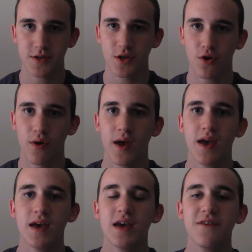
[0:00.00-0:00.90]
So,
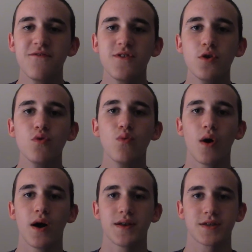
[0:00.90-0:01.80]
if you
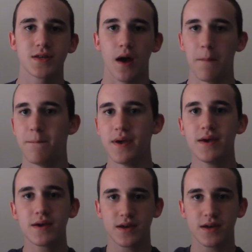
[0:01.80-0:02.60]
want a big,